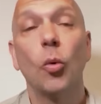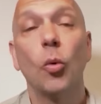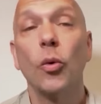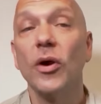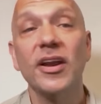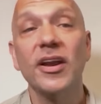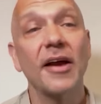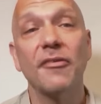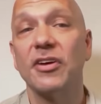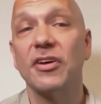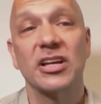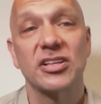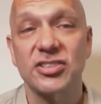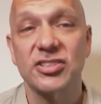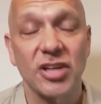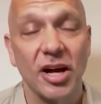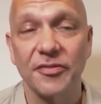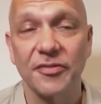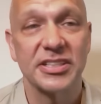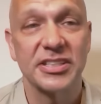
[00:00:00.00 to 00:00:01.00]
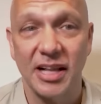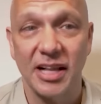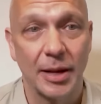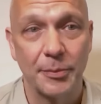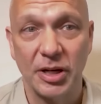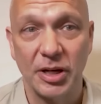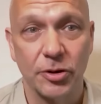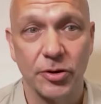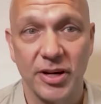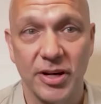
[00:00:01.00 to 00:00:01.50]
we're never going to solve this
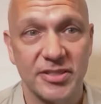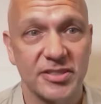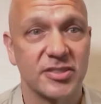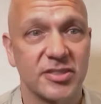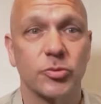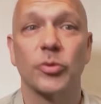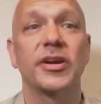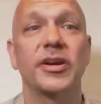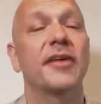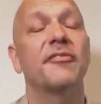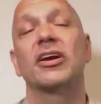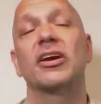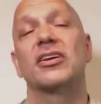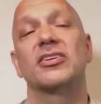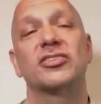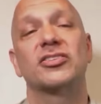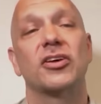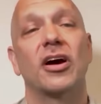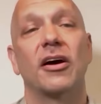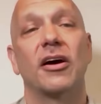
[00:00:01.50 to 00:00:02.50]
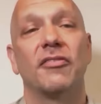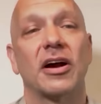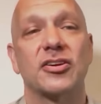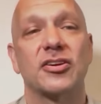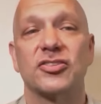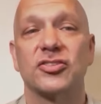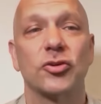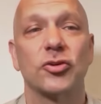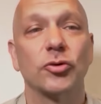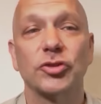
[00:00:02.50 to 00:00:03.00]
climate crisis. We're never going to solve our
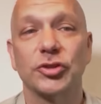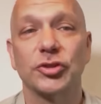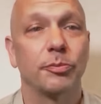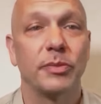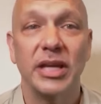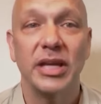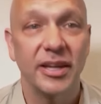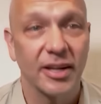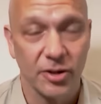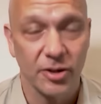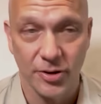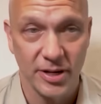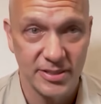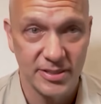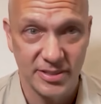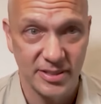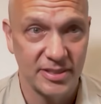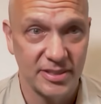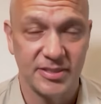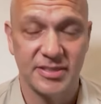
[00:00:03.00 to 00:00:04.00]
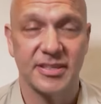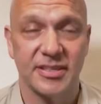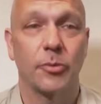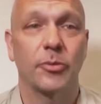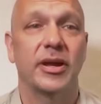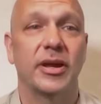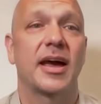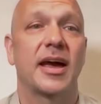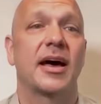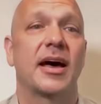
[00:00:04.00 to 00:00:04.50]
social media crises that
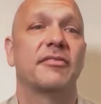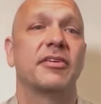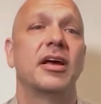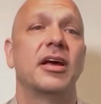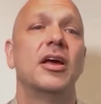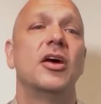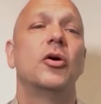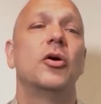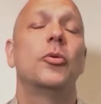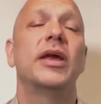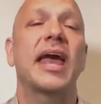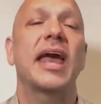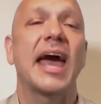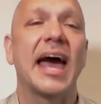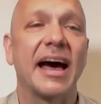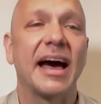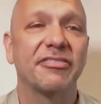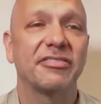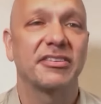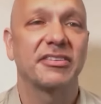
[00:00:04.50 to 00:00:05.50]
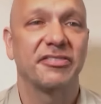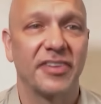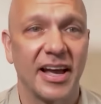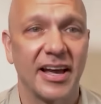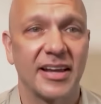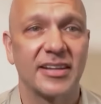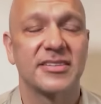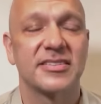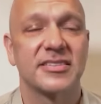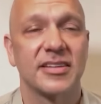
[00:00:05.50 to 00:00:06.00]
we have. We have to
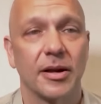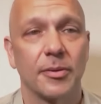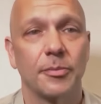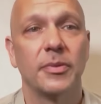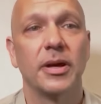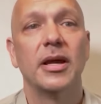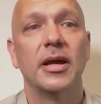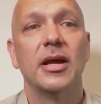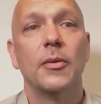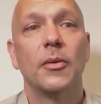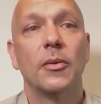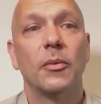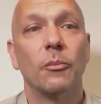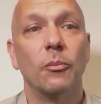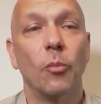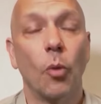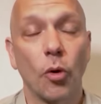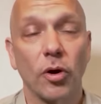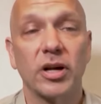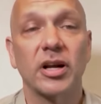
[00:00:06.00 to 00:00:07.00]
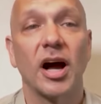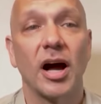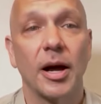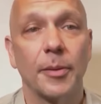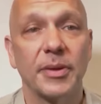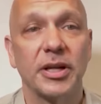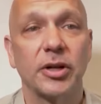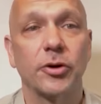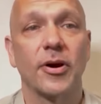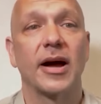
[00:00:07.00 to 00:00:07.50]
find some more
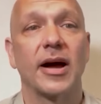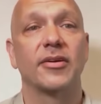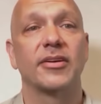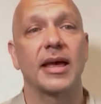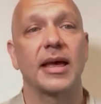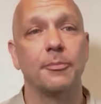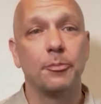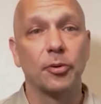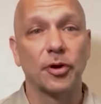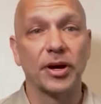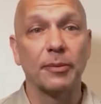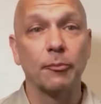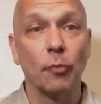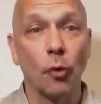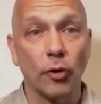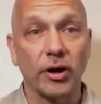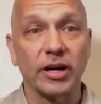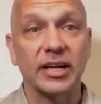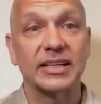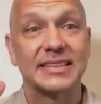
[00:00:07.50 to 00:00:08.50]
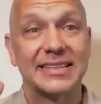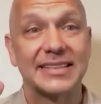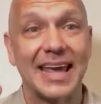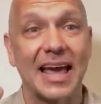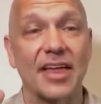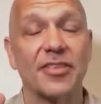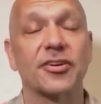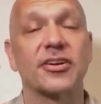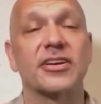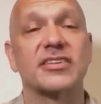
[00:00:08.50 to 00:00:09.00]
common ground and bring more
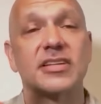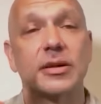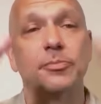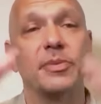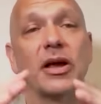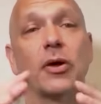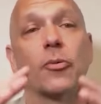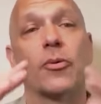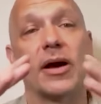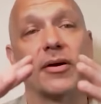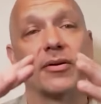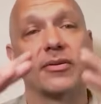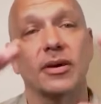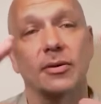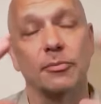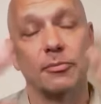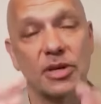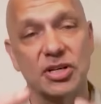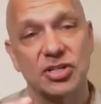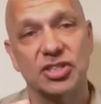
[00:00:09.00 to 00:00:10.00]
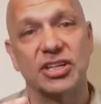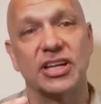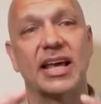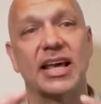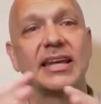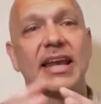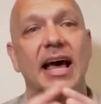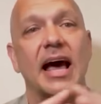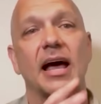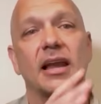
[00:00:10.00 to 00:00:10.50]
togetherness and be around a mission
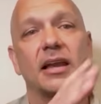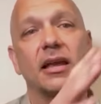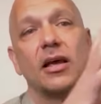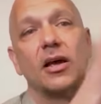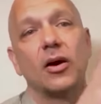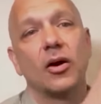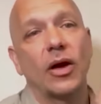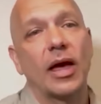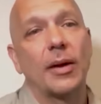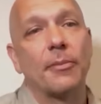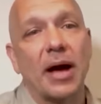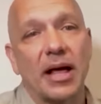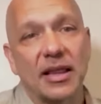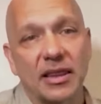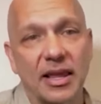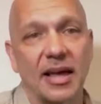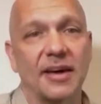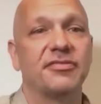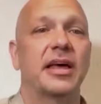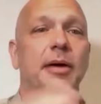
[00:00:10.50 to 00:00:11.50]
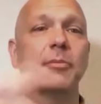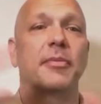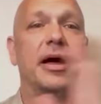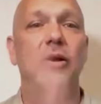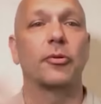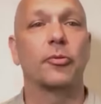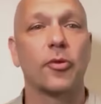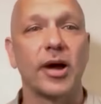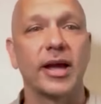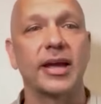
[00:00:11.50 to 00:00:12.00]
and not am I left? Am I
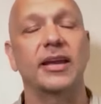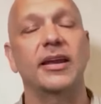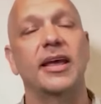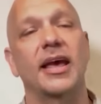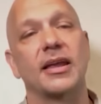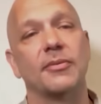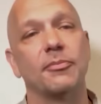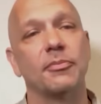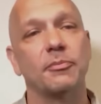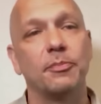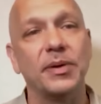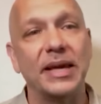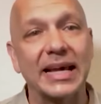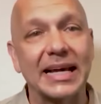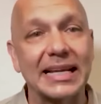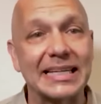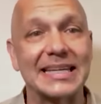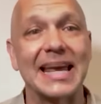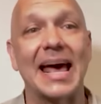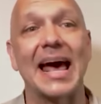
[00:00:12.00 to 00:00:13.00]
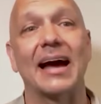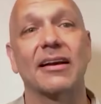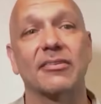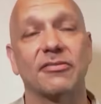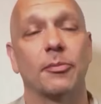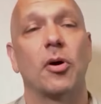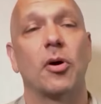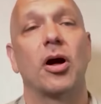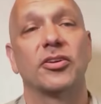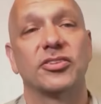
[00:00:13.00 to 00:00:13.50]
right? And being attacked
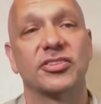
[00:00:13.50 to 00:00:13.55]
from all